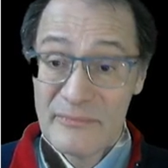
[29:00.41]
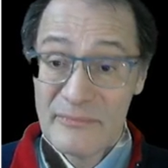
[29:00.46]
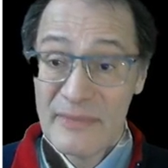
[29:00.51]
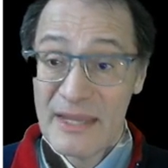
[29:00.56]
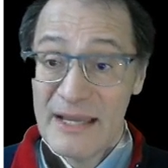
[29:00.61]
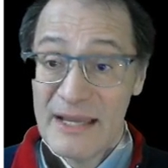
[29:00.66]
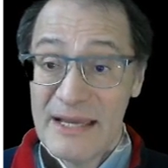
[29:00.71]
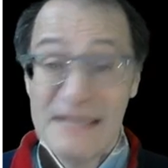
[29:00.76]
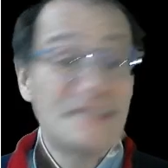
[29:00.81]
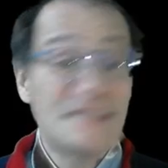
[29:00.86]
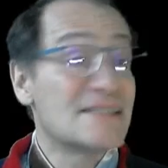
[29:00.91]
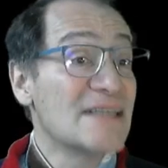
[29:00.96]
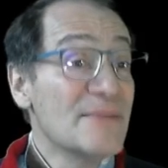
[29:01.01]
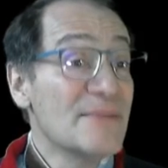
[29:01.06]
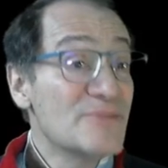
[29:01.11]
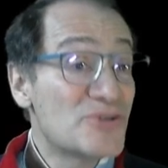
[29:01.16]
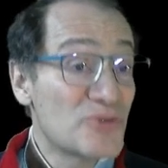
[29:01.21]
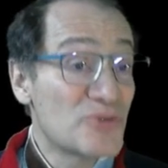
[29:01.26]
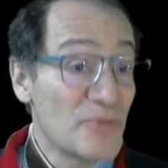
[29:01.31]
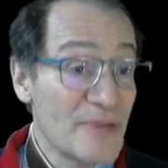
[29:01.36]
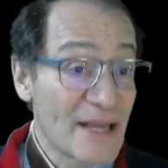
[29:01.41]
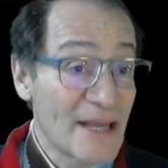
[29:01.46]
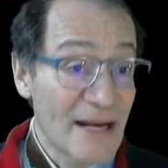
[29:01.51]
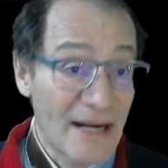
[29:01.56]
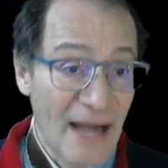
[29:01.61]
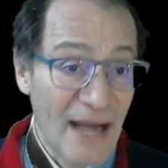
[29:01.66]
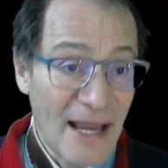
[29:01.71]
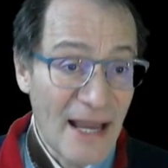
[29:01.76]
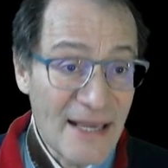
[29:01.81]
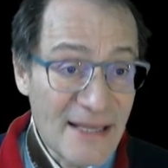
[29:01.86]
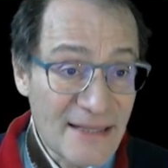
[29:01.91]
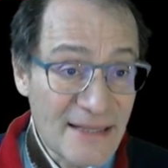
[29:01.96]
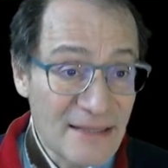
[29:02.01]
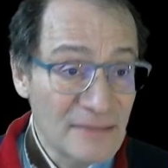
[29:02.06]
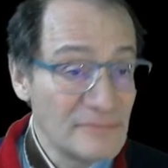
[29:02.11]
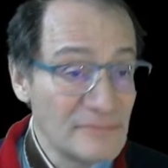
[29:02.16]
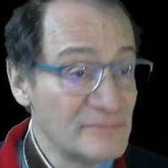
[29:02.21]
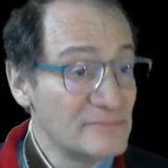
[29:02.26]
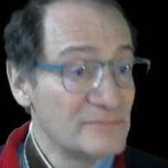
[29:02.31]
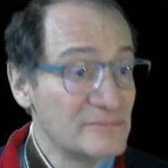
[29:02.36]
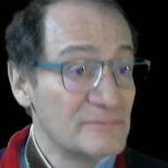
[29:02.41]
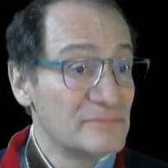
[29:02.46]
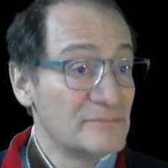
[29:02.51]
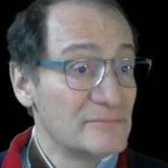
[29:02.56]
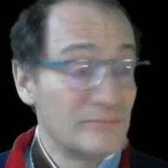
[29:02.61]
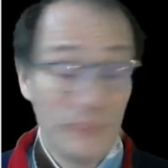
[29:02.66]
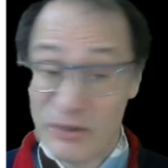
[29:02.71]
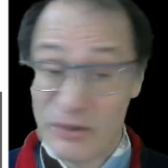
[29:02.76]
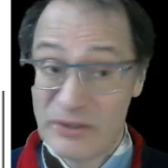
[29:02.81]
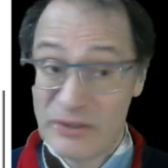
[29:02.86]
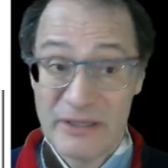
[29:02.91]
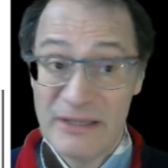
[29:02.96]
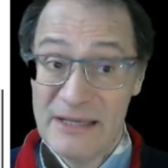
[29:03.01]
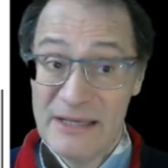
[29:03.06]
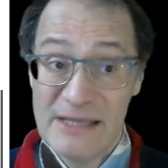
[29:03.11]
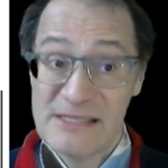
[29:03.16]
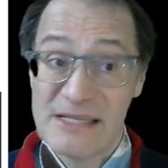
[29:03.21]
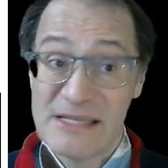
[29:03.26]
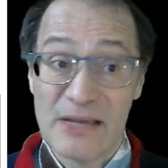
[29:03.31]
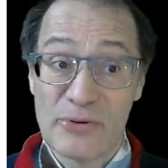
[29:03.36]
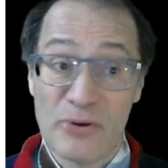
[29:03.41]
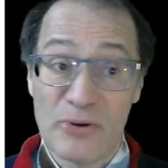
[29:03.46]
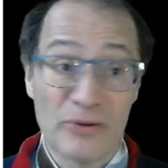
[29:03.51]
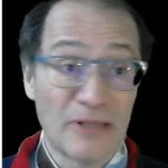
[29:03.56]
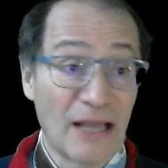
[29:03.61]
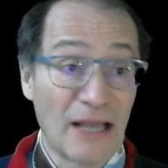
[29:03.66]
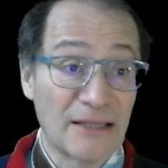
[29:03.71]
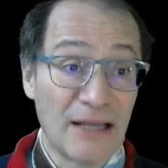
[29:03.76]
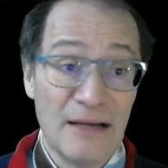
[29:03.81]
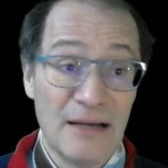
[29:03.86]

it seems to be right, but it's the wrong data.